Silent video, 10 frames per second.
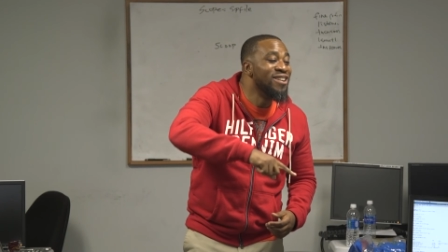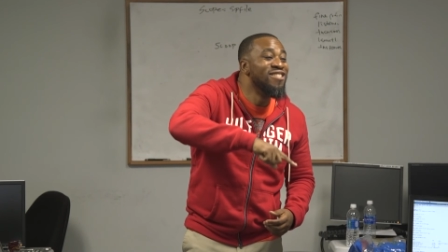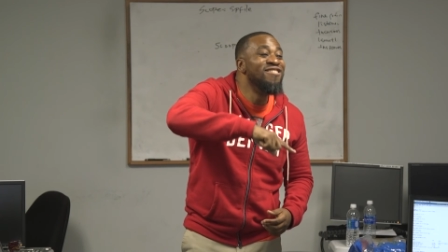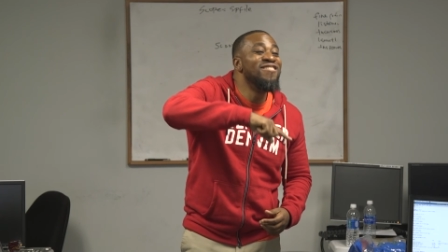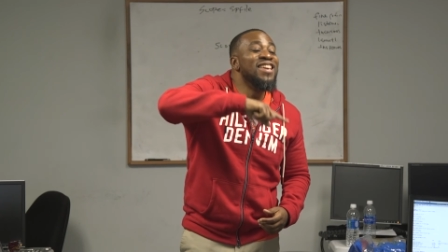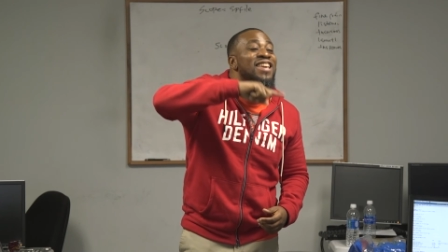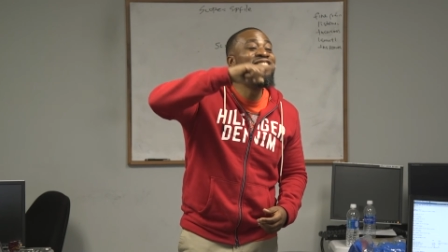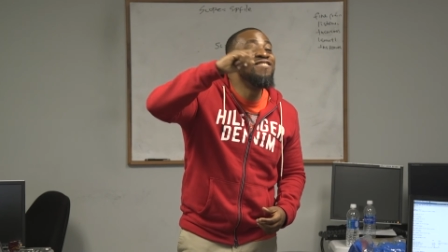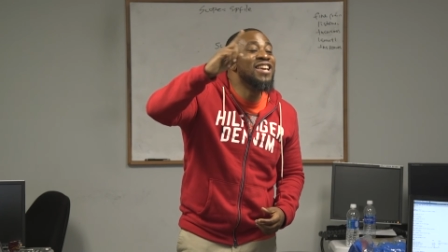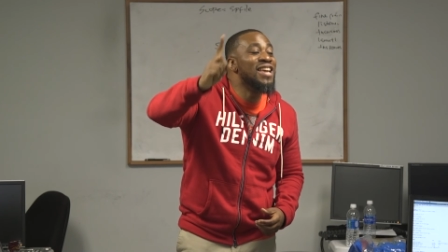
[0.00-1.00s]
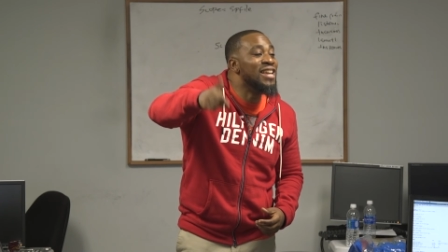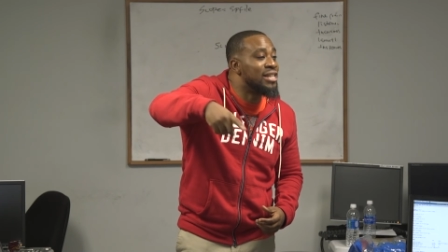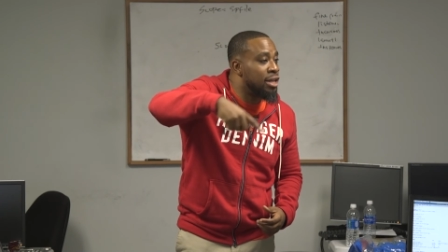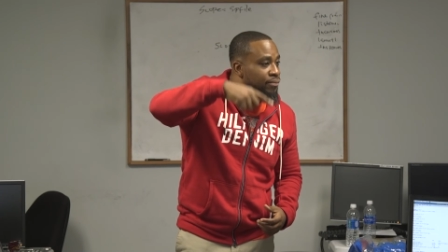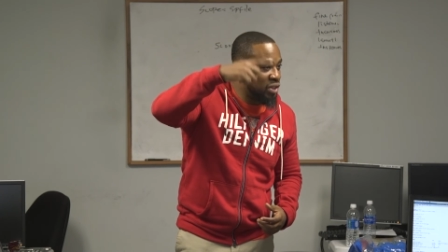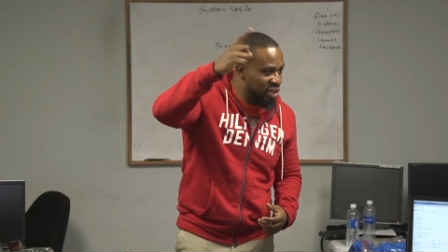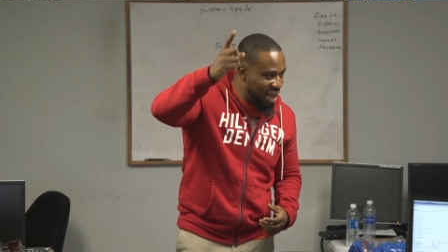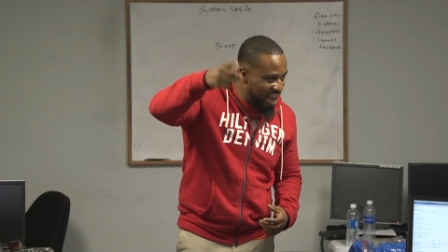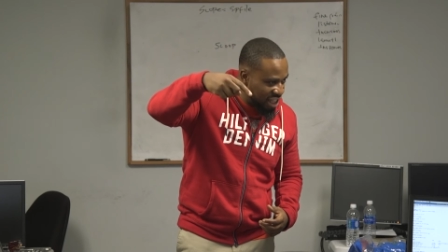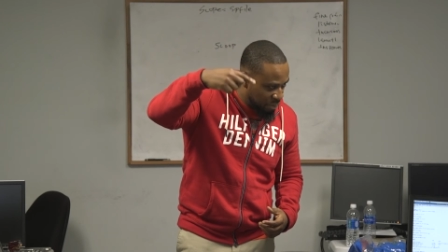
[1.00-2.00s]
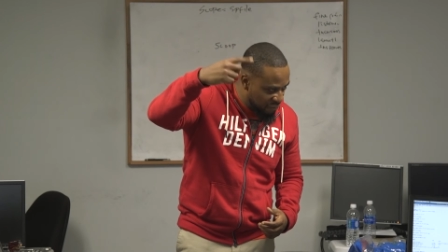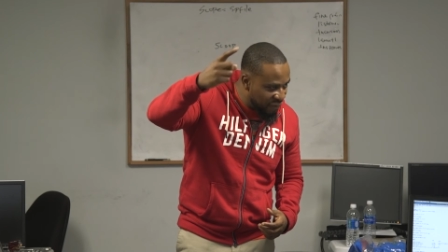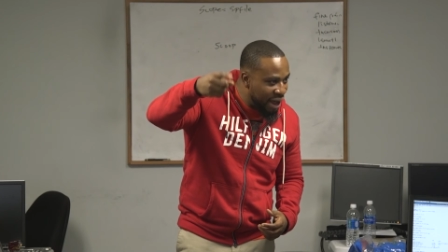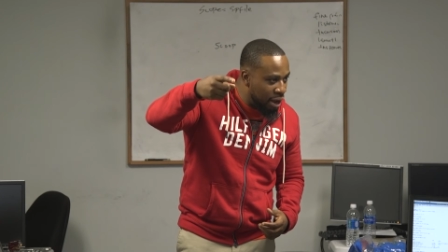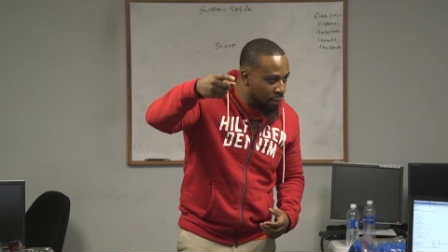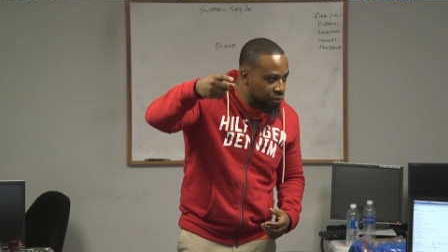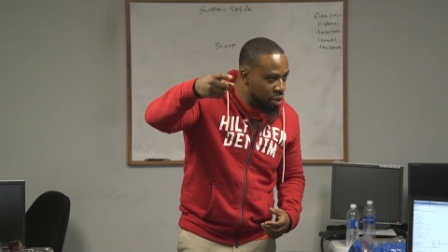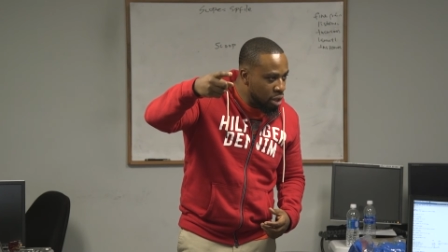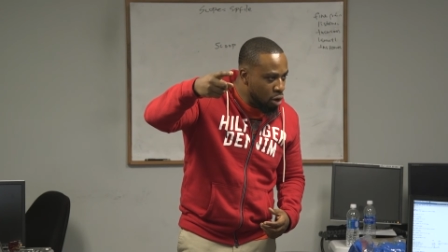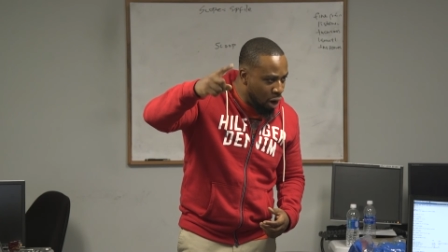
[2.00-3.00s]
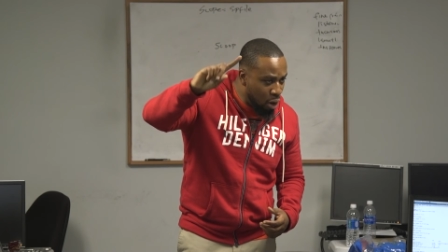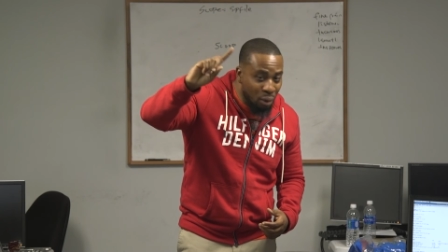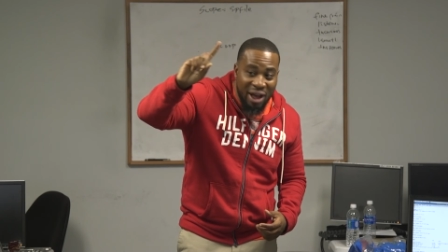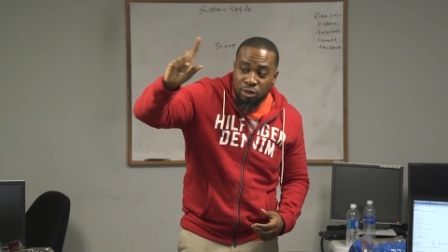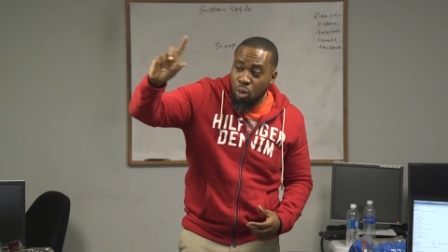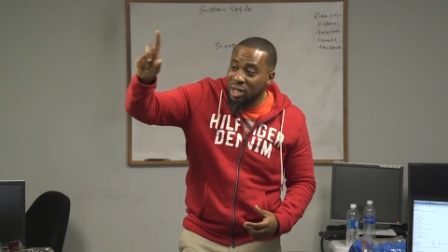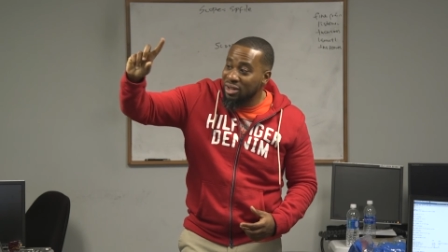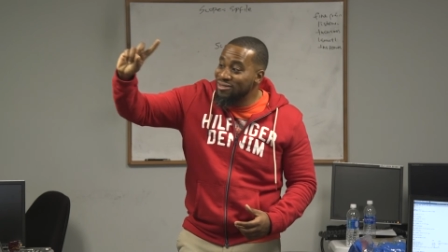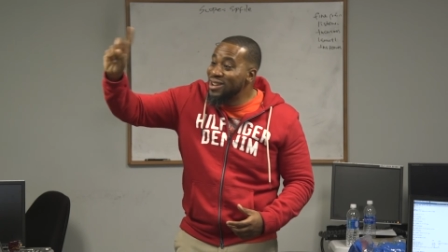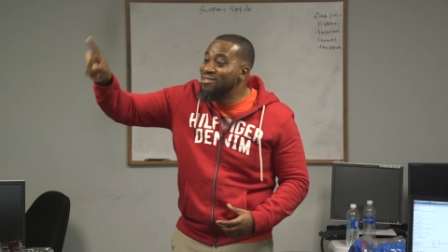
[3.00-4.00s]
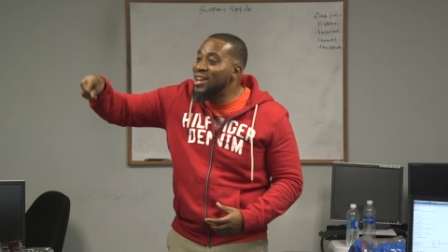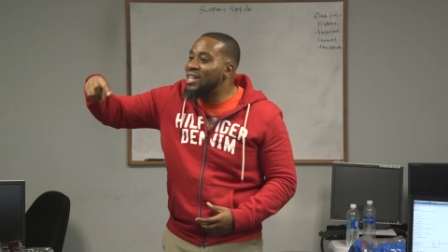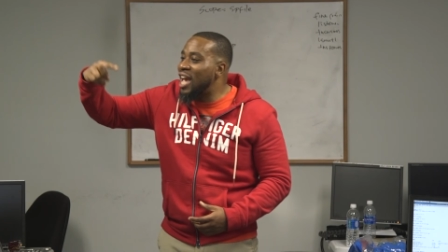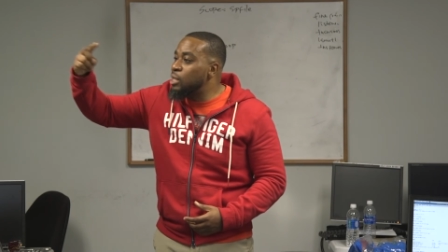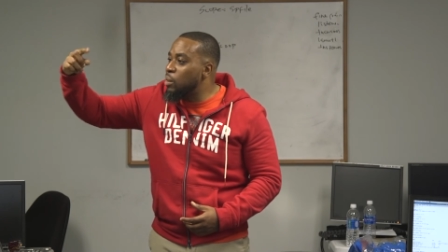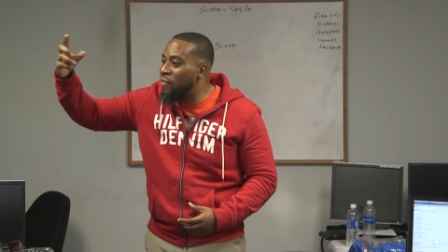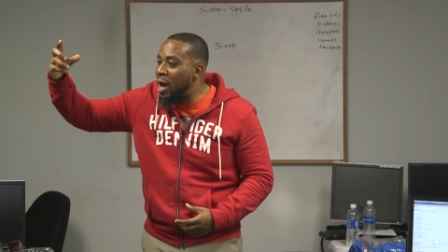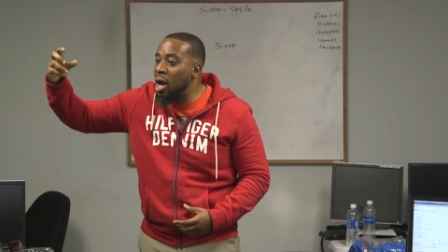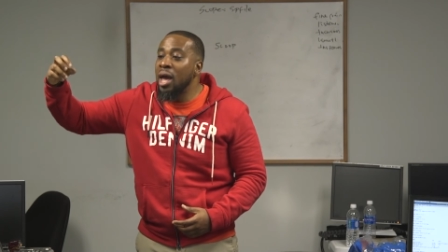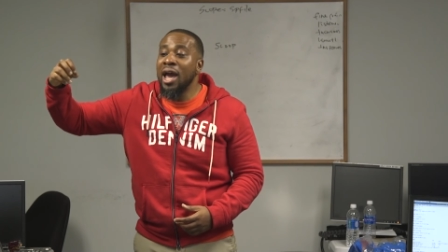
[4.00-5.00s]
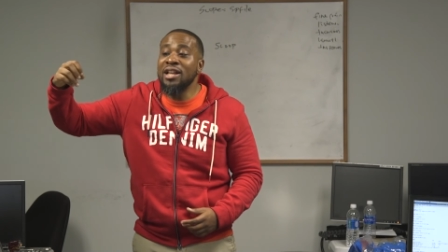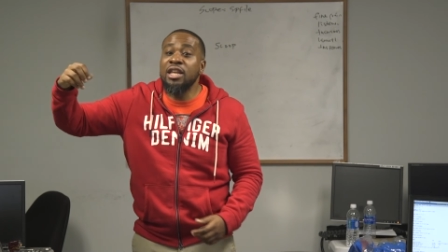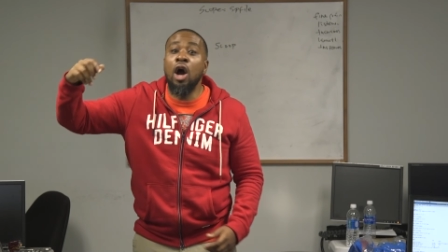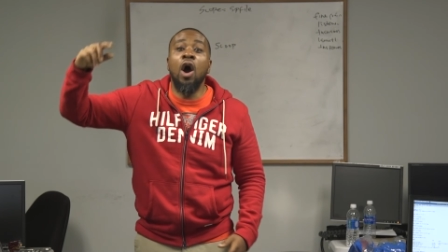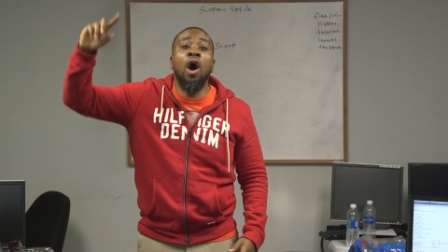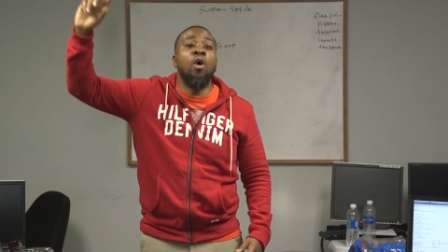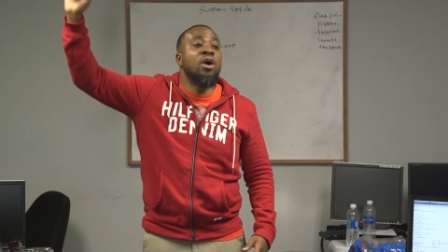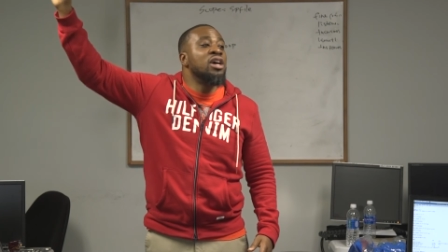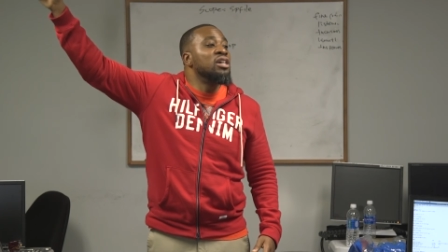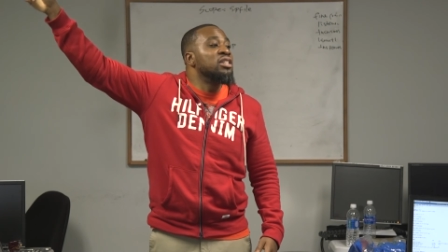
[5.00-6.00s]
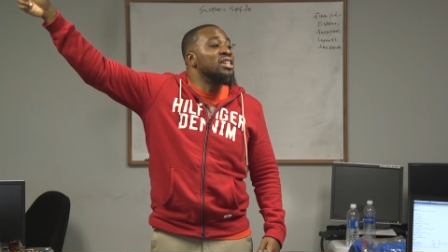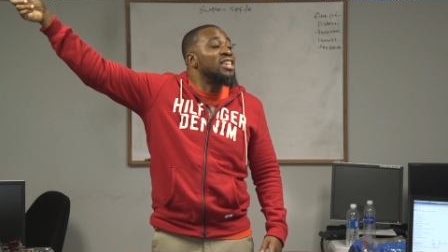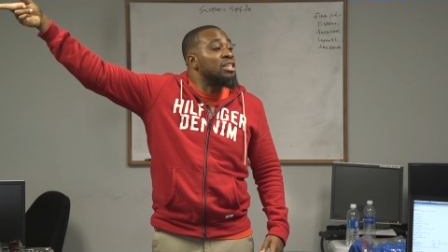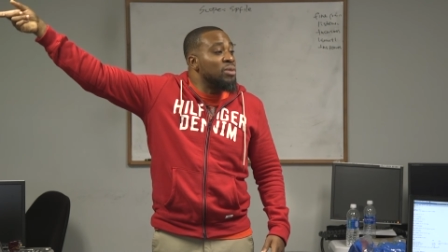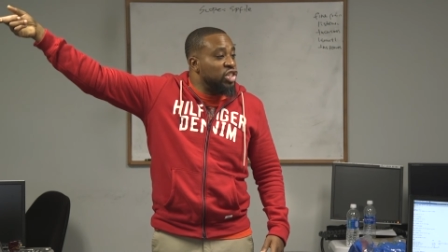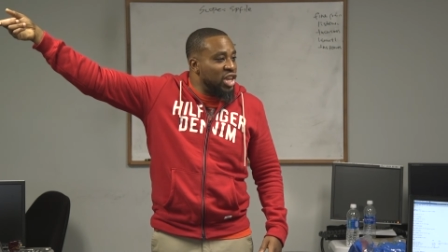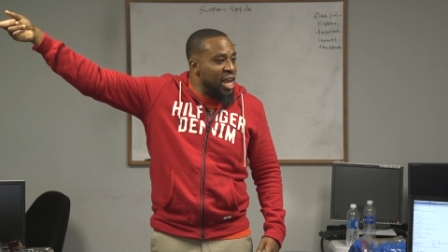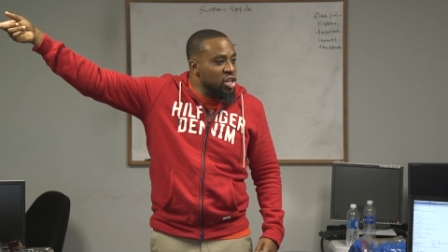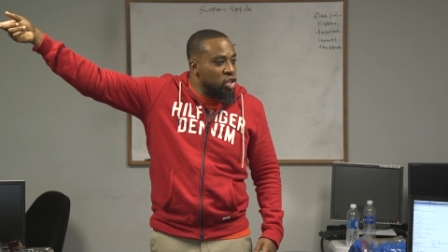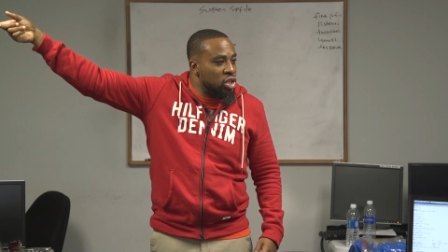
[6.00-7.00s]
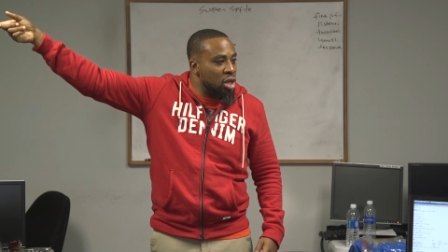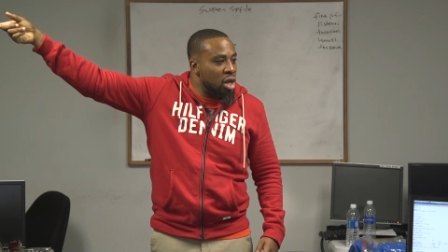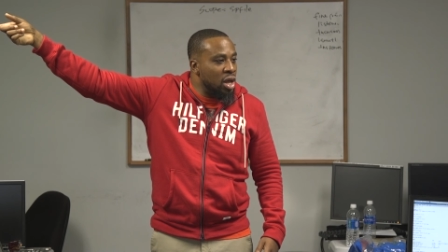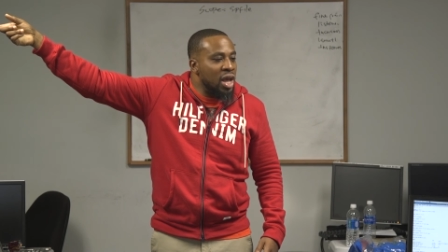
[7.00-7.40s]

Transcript: Reread the SP file. Oracle will have to what? Reread the SP file and say, oh, this has been changed.